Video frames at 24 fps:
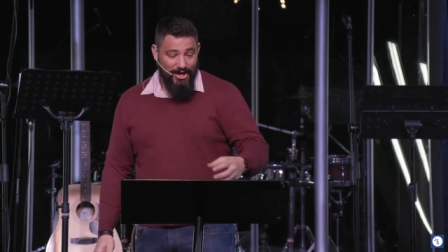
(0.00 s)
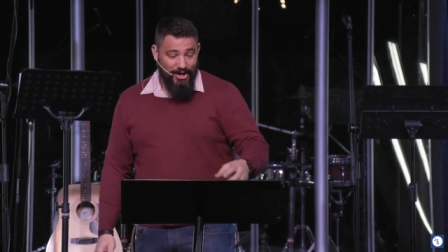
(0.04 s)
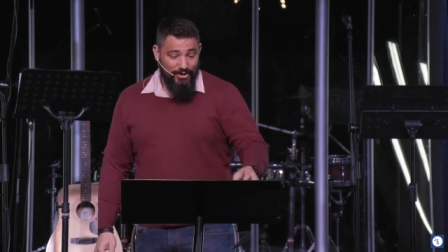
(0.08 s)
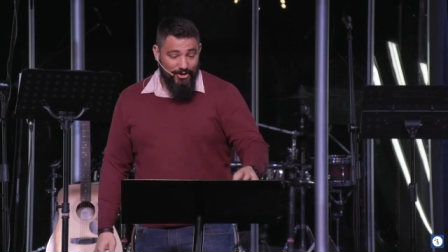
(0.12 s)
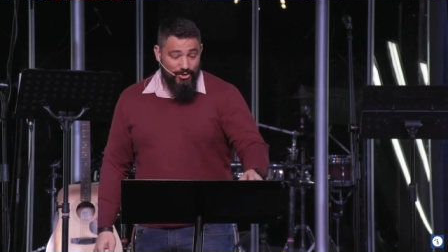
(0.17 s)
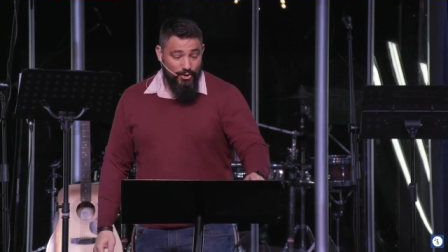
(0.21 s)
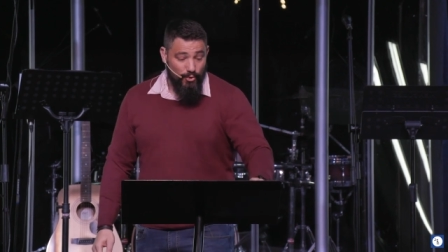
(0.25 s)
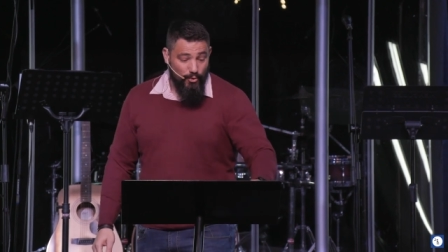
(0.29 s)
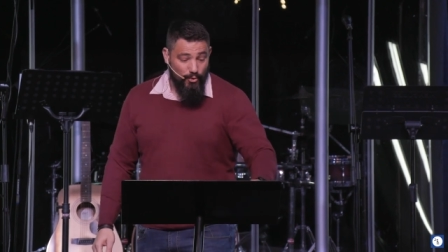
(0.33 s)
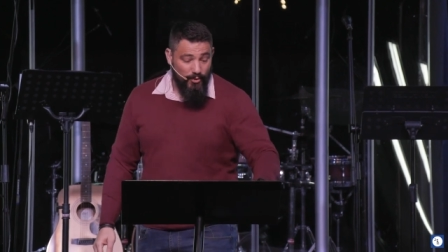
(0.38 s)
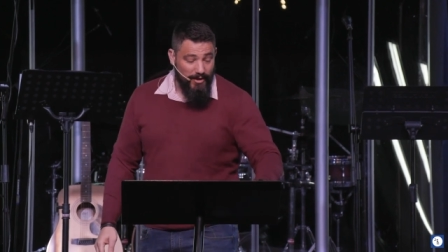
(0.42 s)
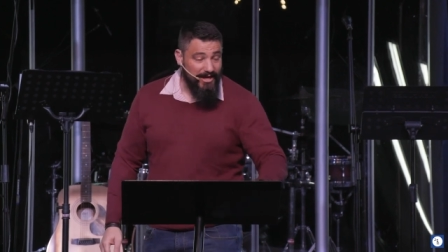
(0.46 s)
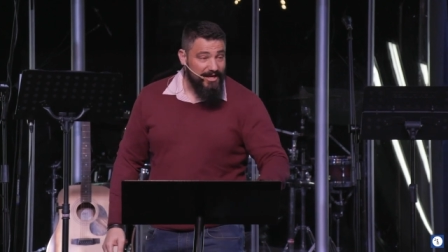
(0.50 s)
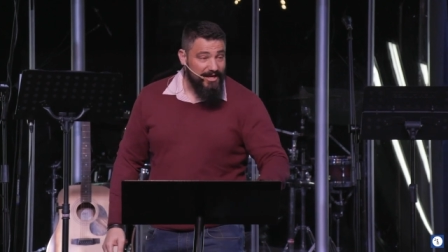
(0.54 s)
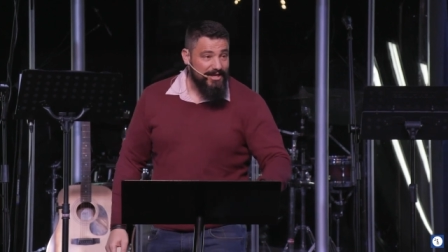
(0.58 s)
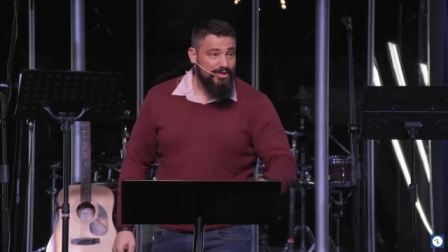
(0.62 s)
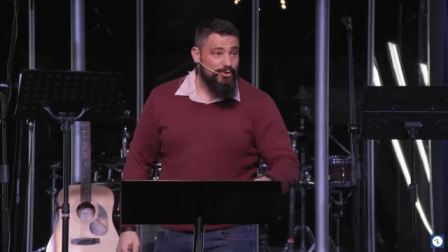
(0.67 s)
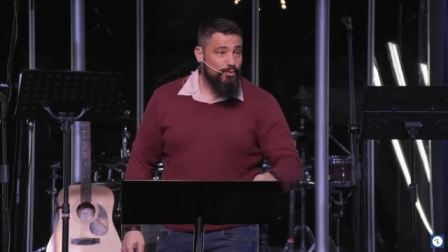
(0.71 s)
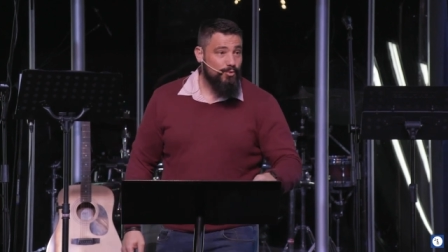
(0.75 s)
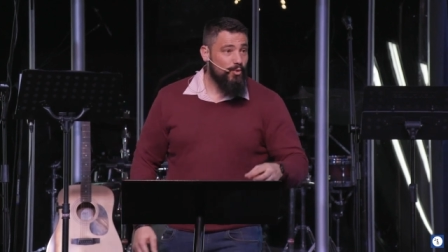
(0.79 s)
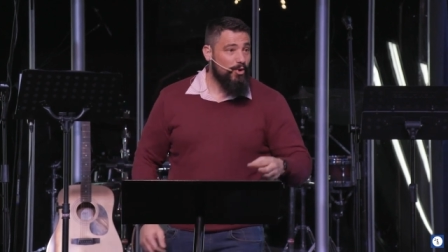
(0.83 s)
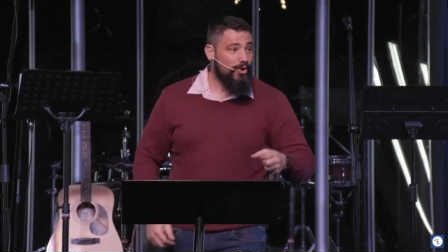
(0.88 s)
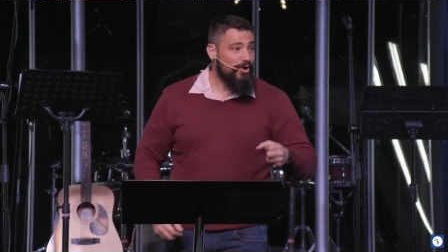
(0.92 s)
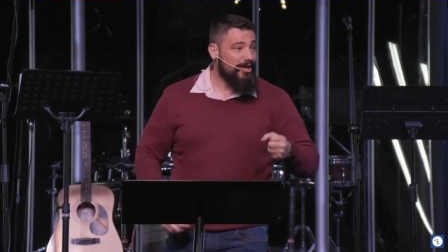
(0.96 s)
to read His
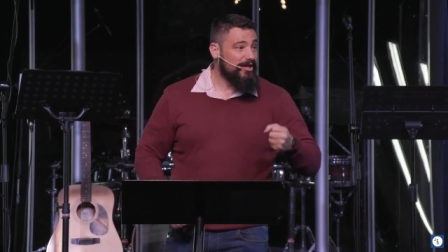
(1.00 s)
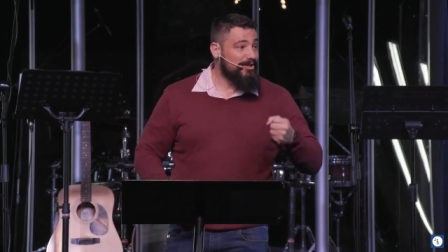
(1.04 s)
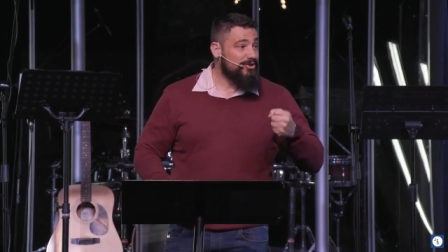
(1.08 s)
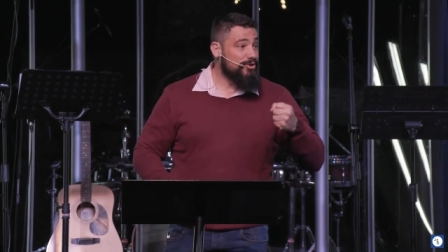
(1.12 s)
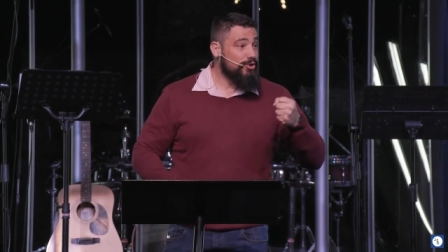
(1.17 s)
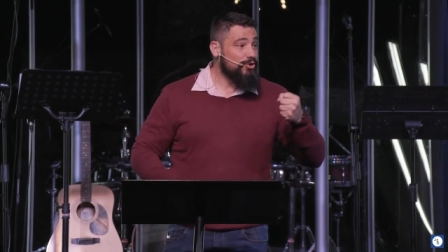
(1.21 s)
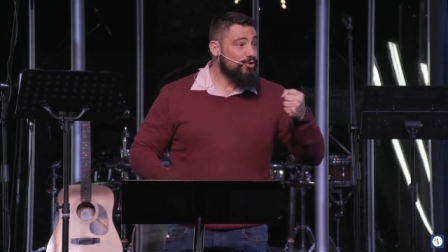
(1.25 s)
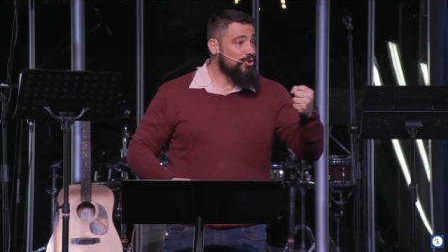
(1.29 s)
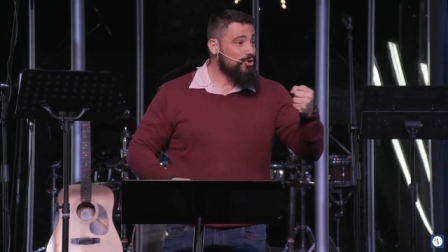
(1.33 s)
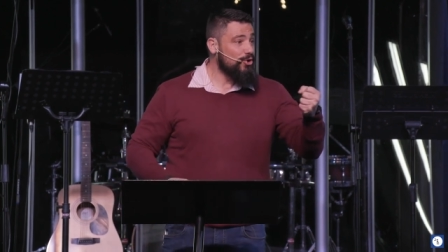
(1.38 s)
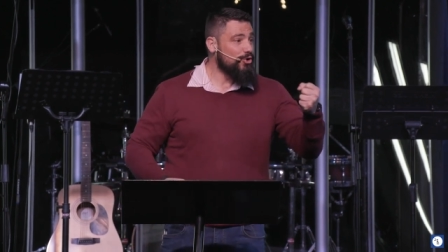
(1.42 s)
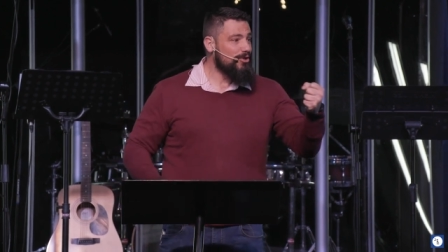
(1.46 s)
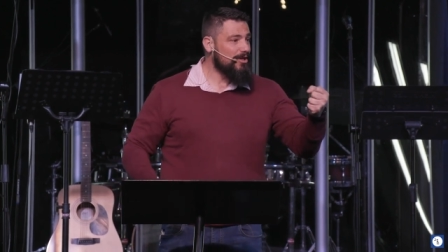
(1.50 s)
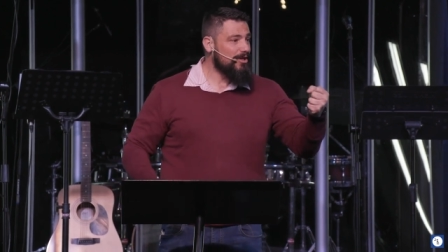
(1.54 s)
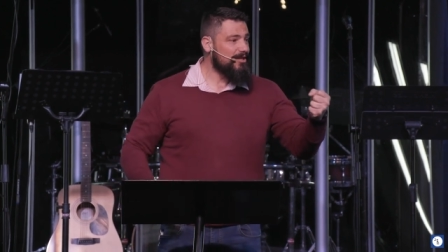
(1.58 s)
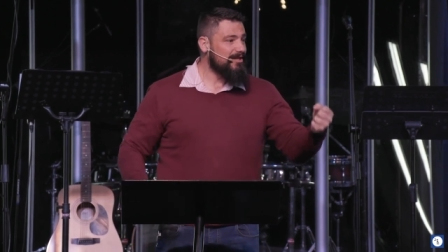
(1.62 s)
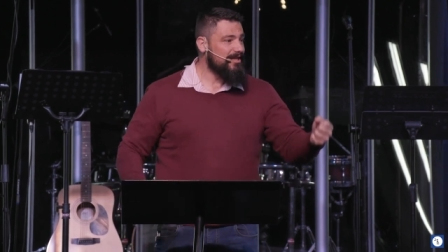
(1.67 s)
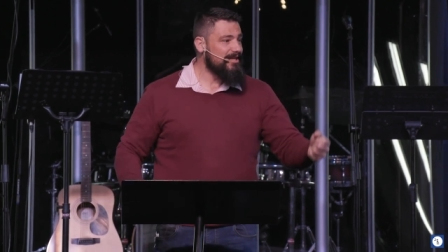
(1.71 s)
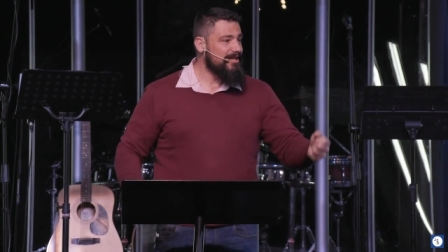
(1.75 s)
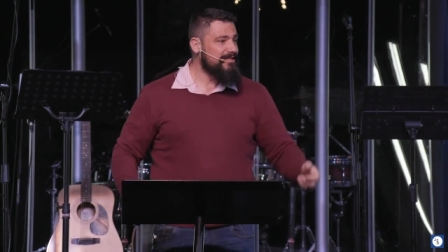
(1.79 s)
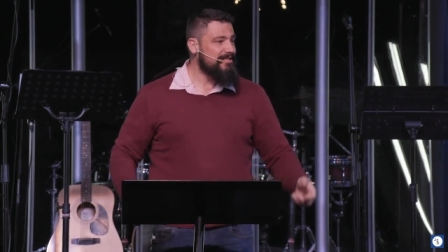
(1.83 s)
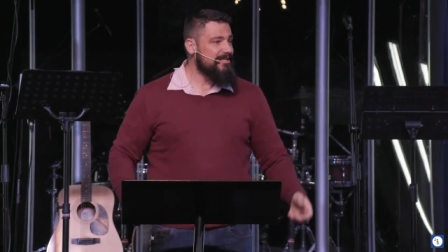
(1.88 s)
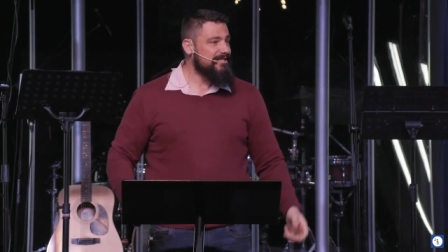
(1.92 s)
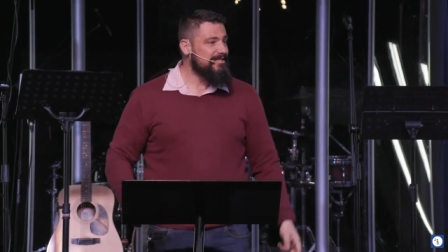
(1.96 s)
Word and to do the
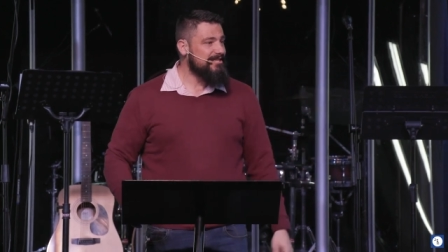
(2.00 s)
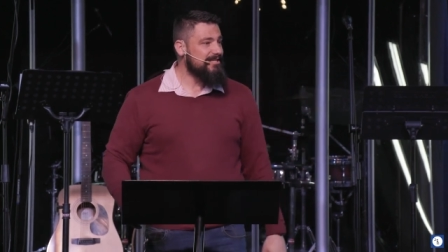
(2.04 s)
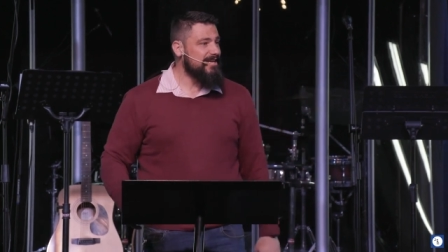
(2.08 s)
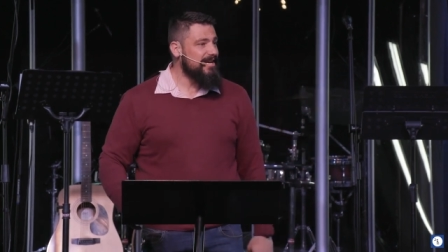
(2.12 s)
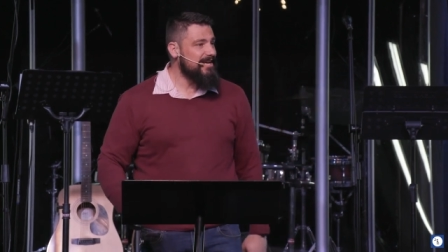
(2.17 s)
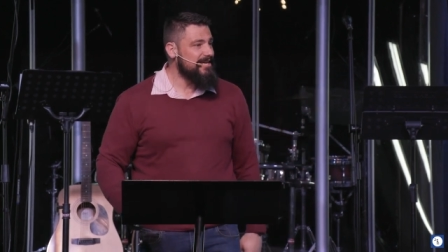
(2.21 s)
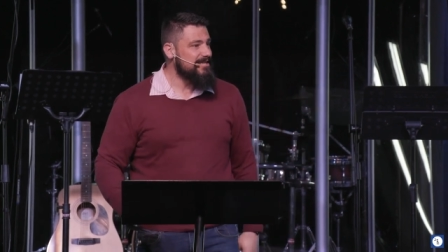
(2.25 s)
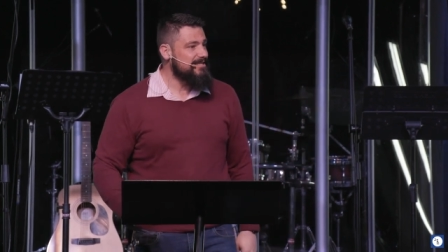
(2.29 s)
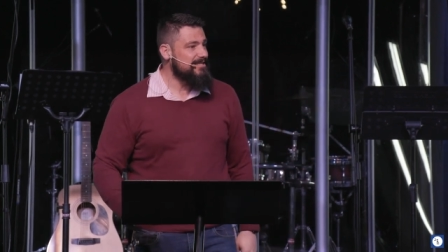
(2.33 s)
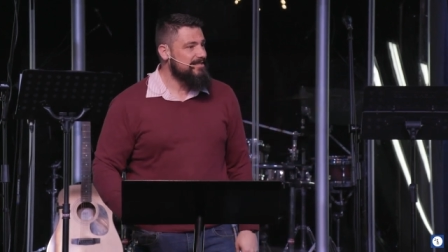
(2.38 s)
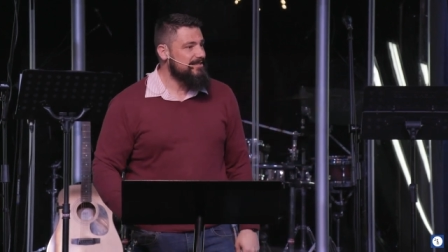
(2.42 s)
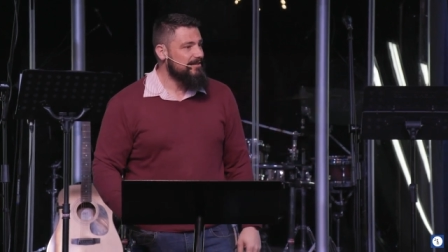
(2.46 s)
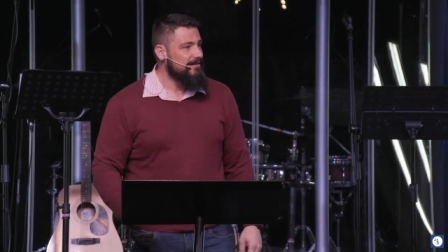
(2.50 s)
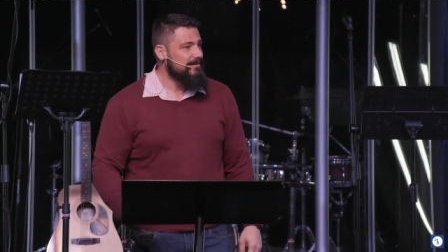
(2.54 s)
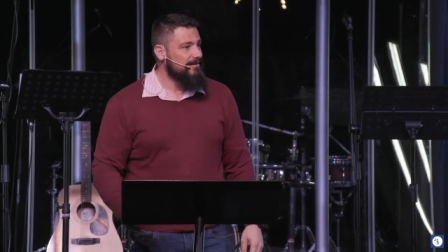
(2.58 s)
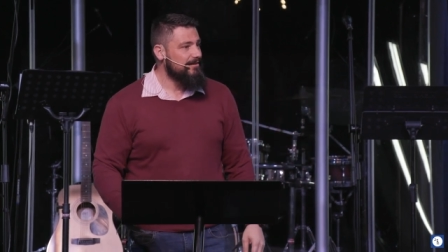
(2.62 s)
things He says.